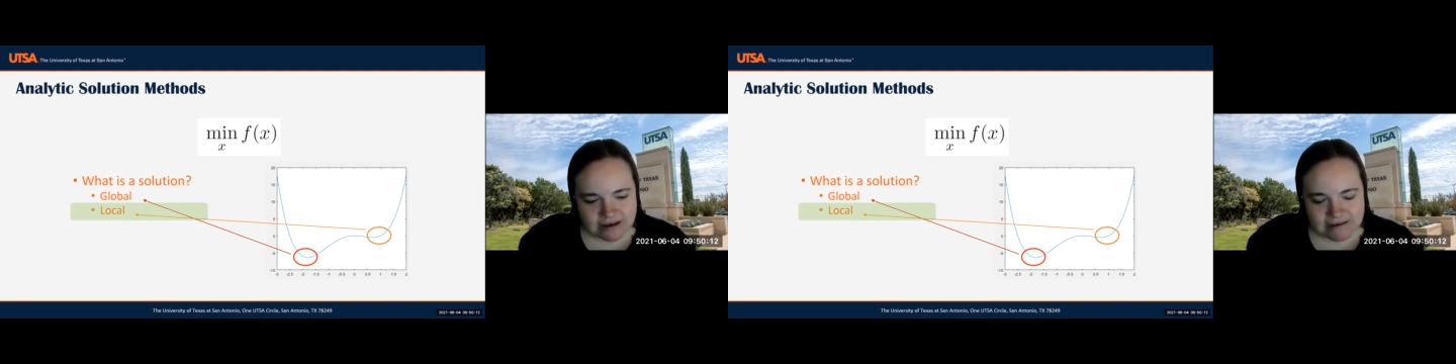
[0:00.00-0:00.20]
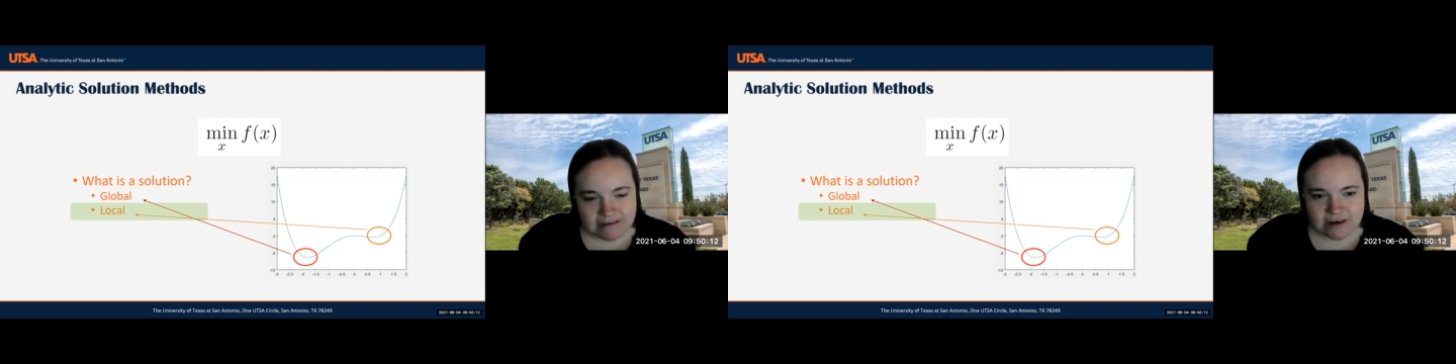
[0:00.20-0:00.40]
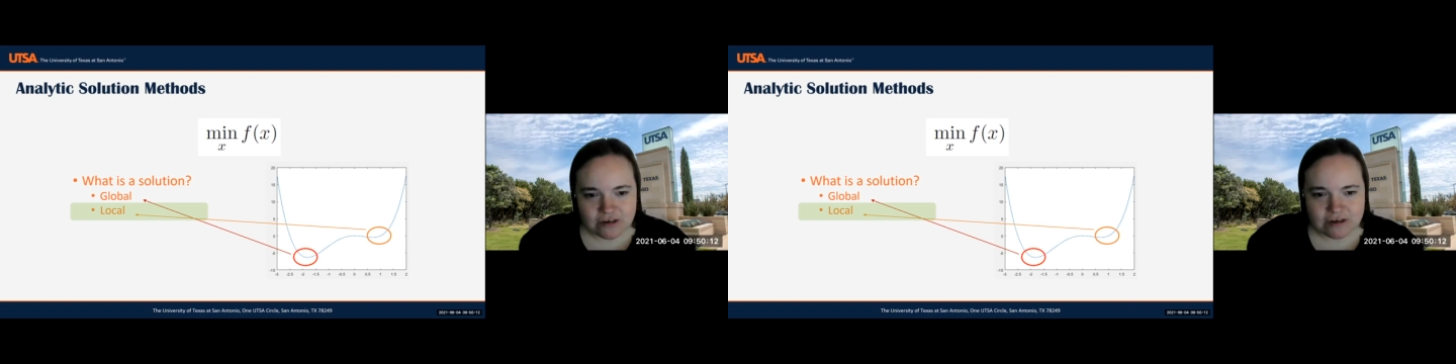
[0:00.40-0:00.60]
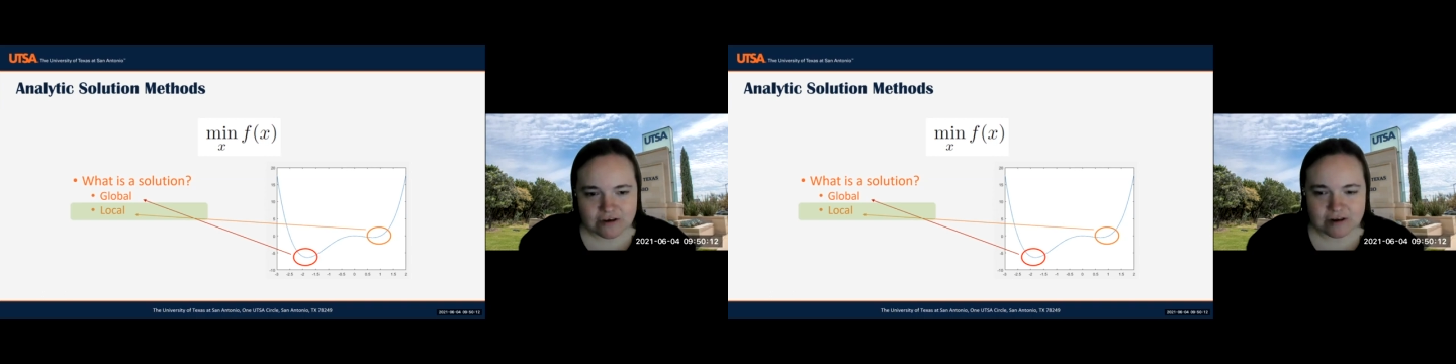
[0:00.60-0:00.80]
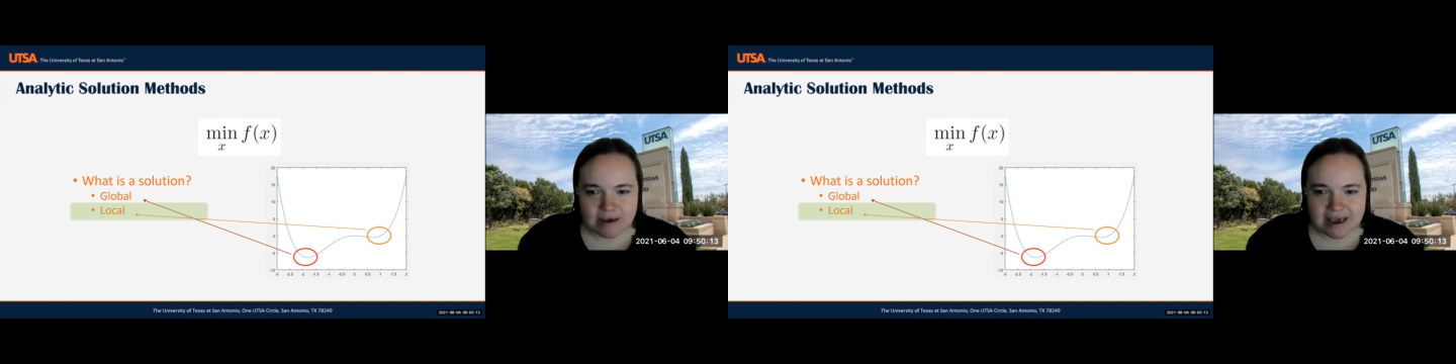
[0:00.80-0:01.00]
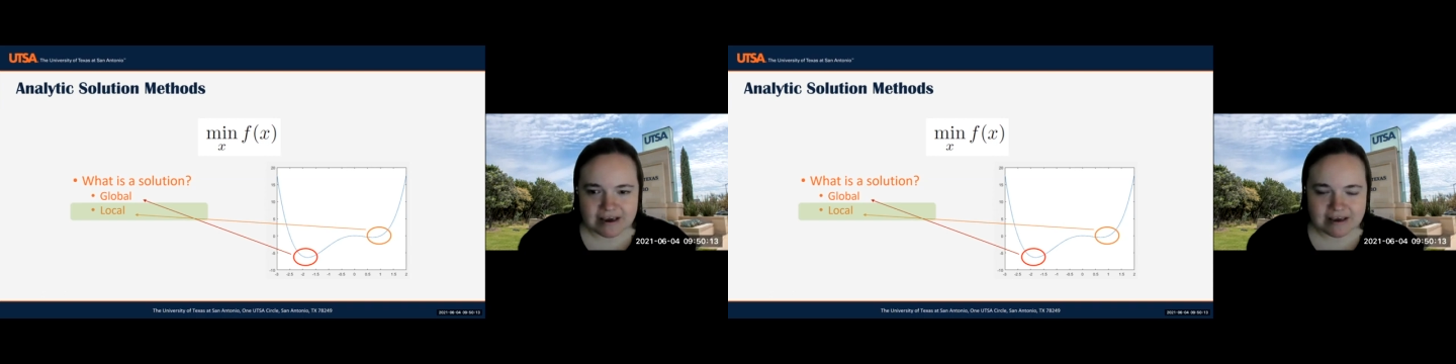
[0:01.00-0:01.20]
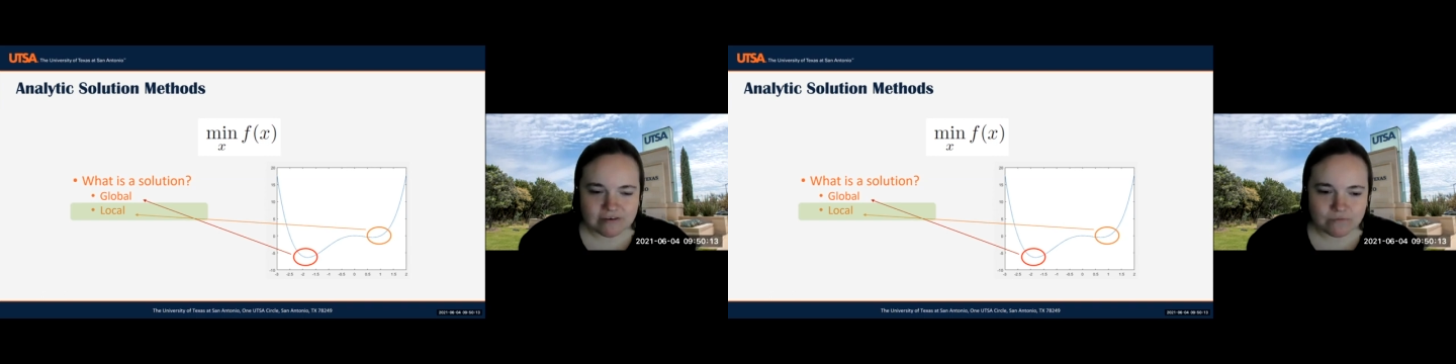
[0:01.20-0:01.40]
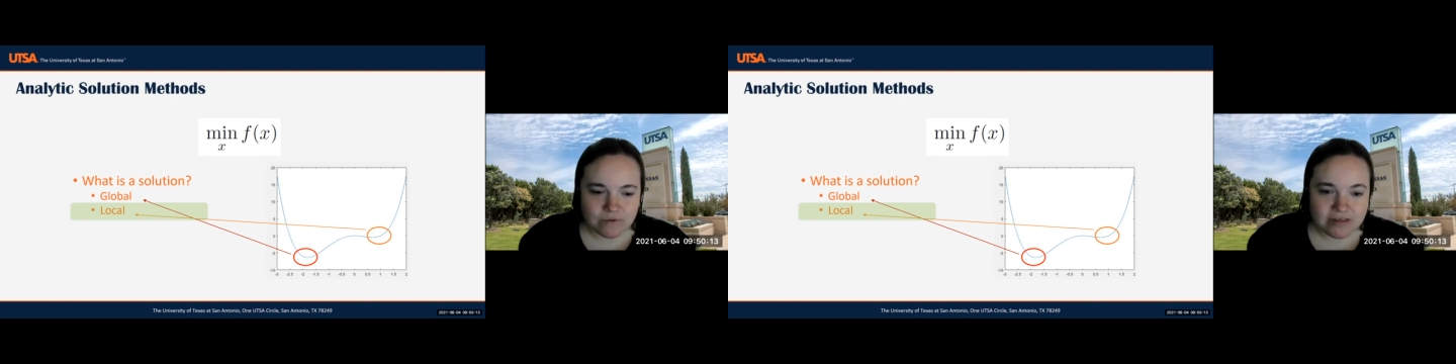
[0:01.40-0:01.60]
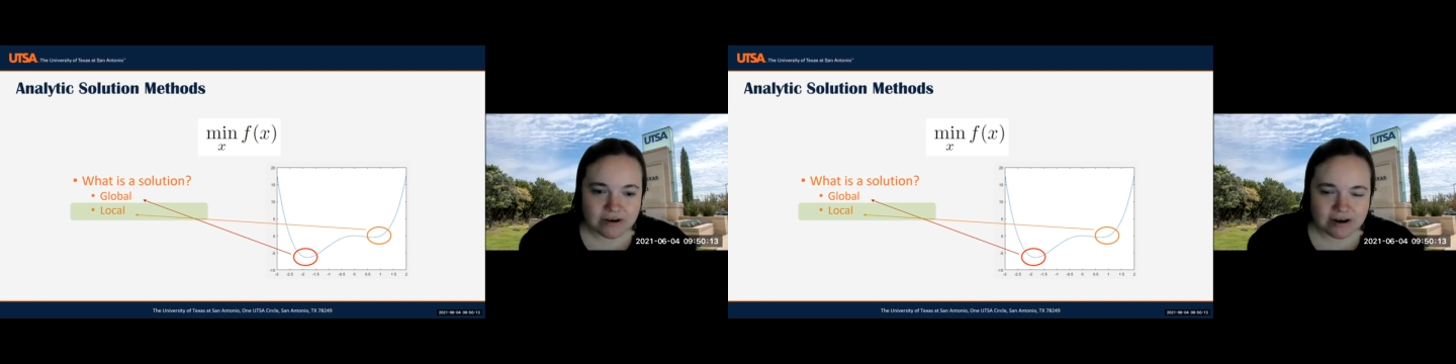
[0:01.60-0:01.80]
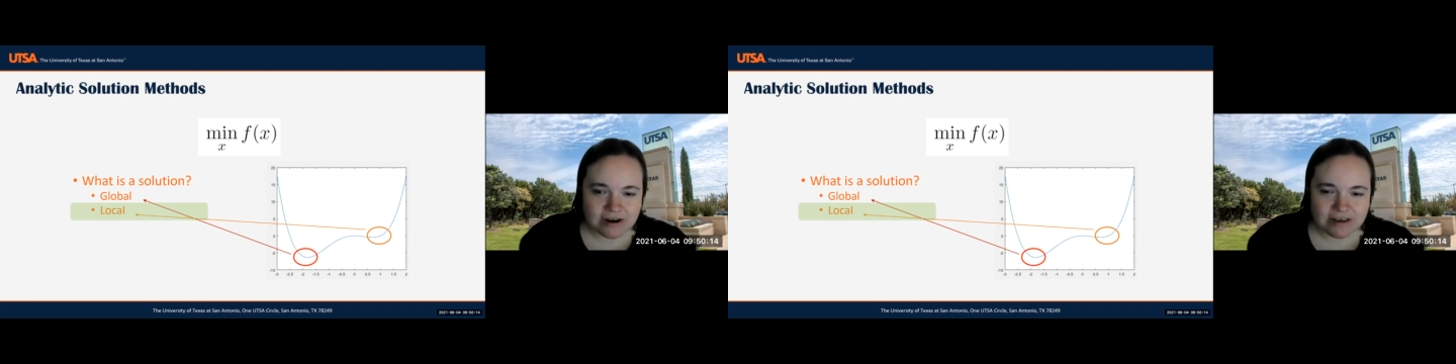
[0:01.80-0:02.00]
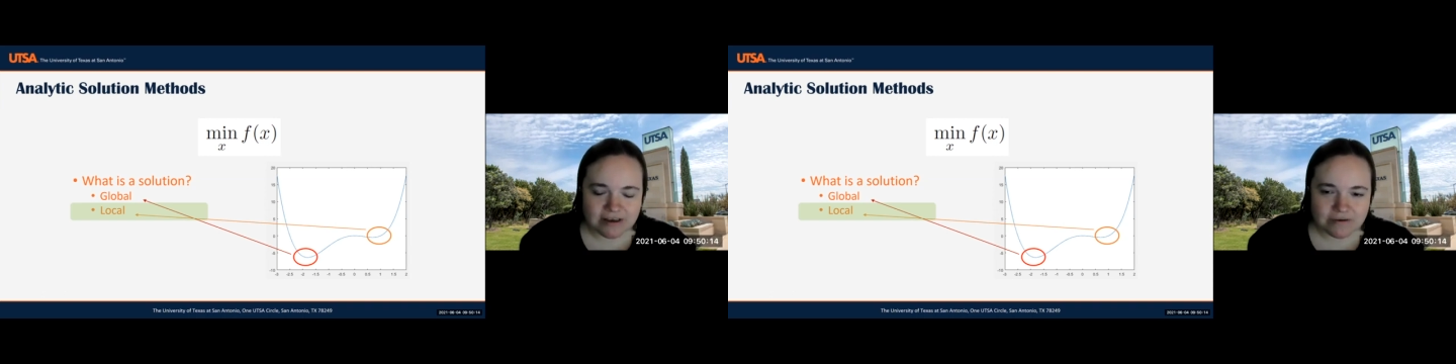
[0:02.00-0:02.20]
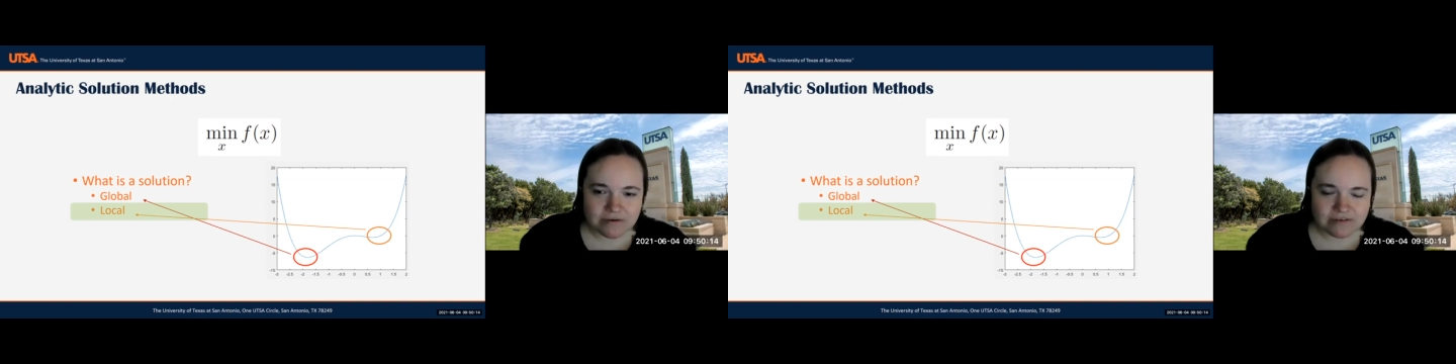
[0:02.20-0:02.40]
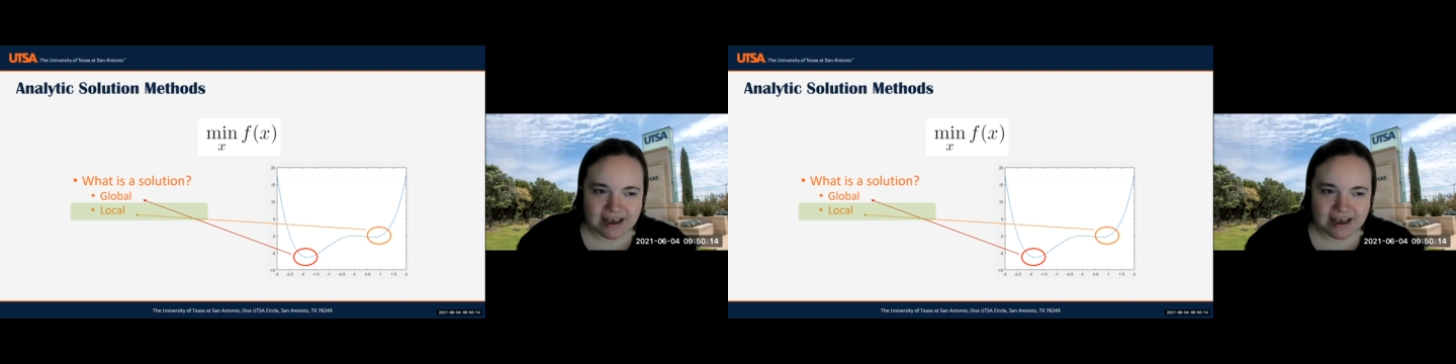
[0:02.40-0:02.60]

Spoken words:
distinction you can make is whether you're going to use